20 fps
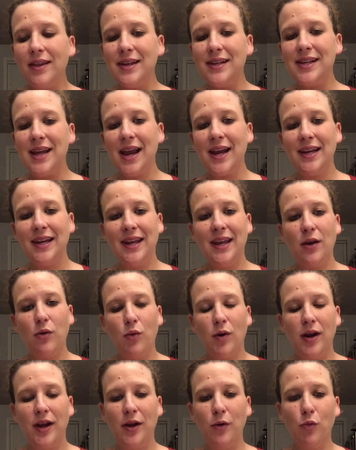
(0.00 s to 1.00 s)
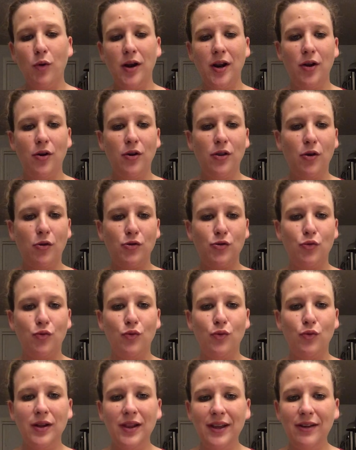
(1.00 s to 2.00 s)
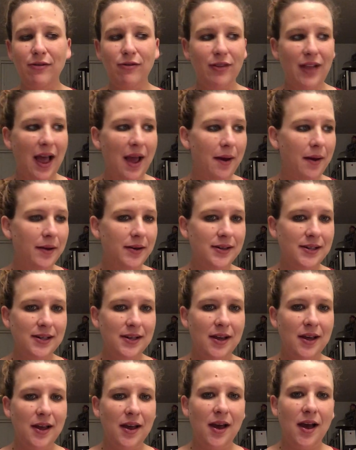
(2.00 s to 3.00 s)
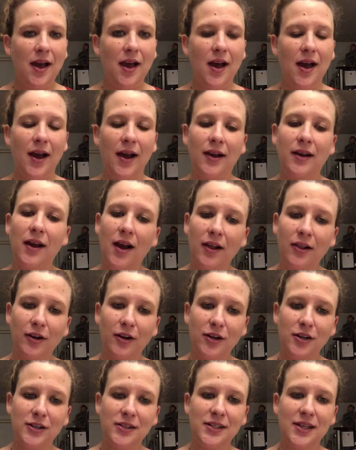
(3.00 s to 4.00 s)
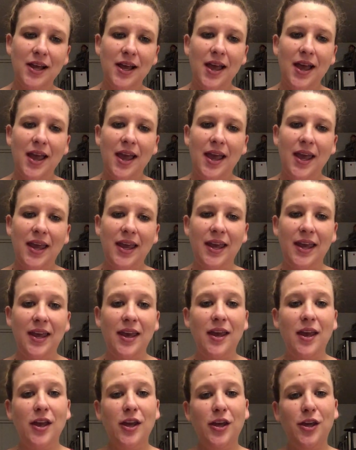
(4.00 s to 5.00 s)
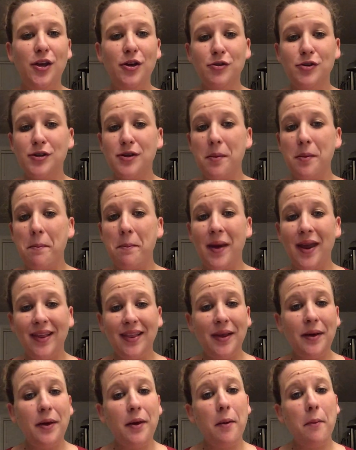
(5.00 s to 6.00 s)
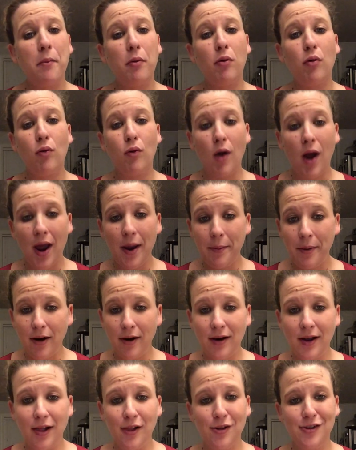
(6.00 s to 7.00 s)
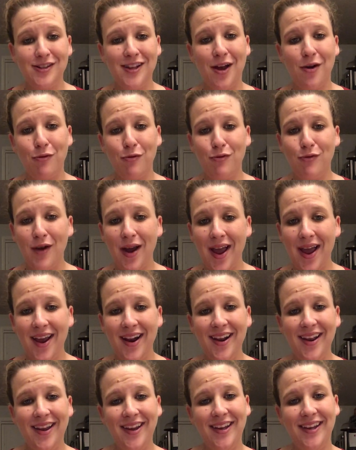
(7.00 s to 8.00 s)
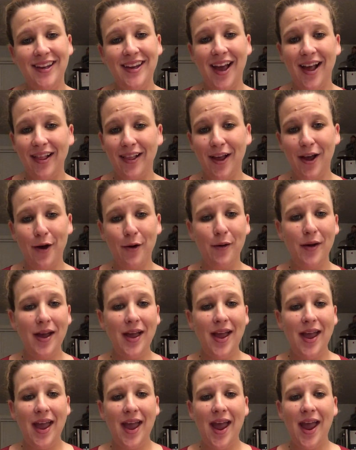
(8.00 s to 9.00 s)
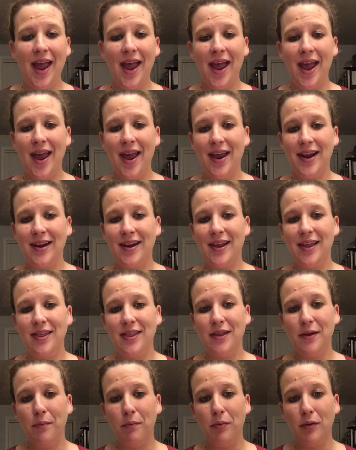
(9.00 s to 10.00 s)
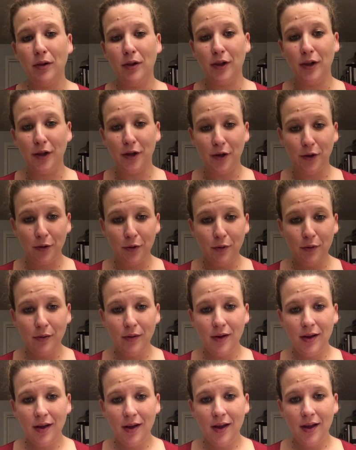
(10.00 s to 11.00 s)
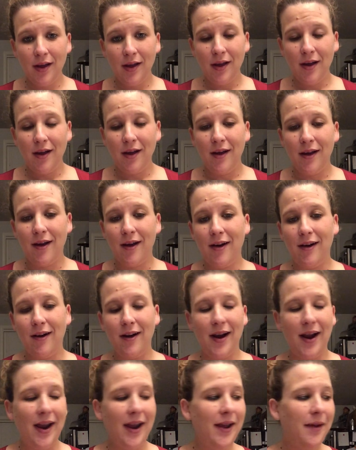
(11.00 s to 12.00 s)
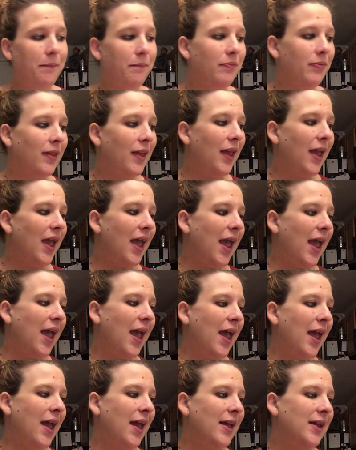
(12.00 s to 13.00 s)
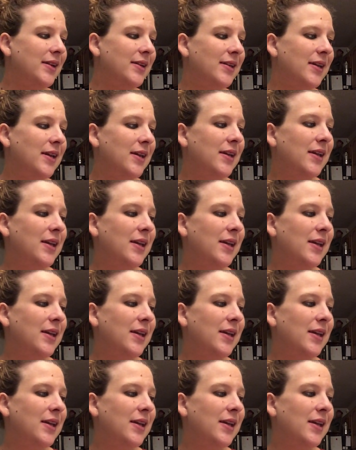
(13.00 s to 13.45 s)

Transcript: technique where he wanted those really flat colors. He used mainly primary colors, that red, yellow, and the blue. All right. And